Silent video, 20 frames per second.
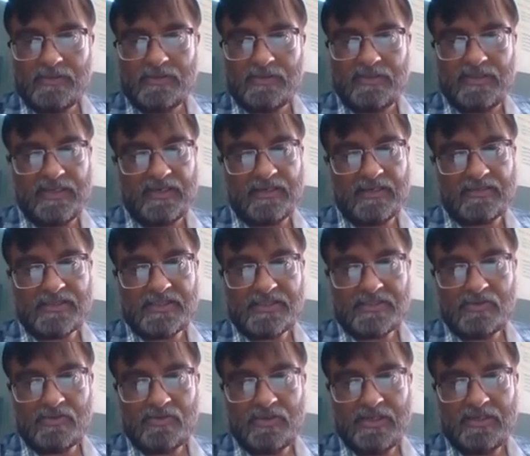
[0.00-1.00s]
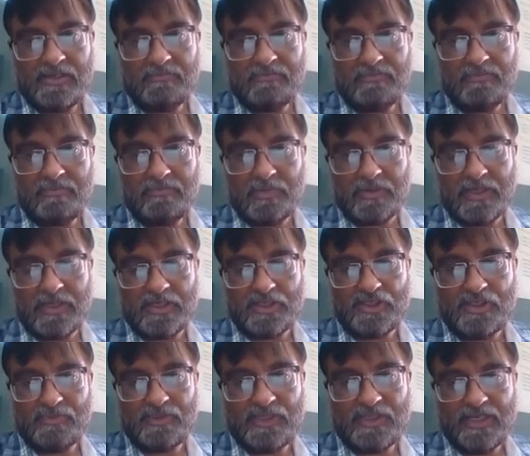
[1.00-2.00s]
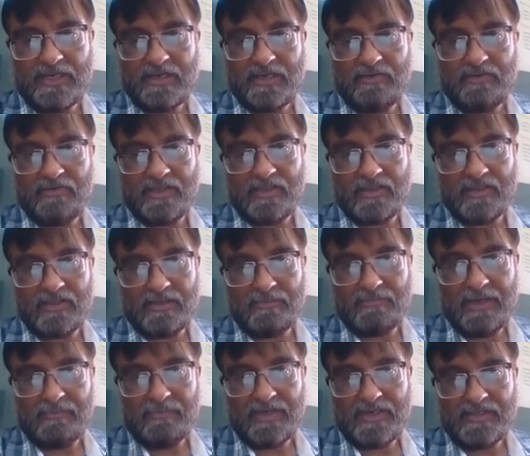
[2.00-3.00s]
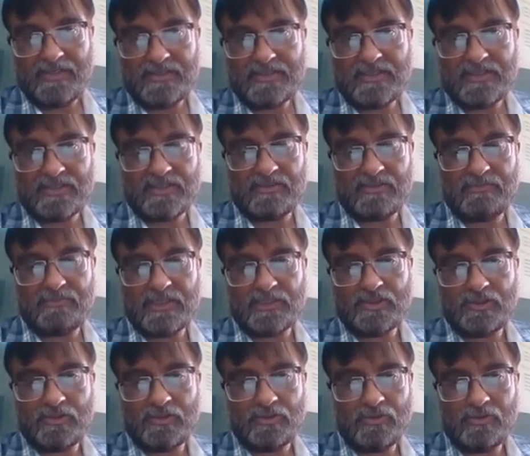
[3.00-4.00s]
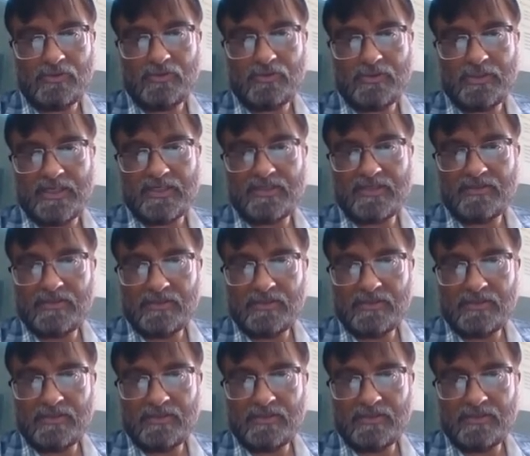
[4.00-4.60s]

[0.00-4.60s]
There are sodium potassium channel within the membrane system actually you know that.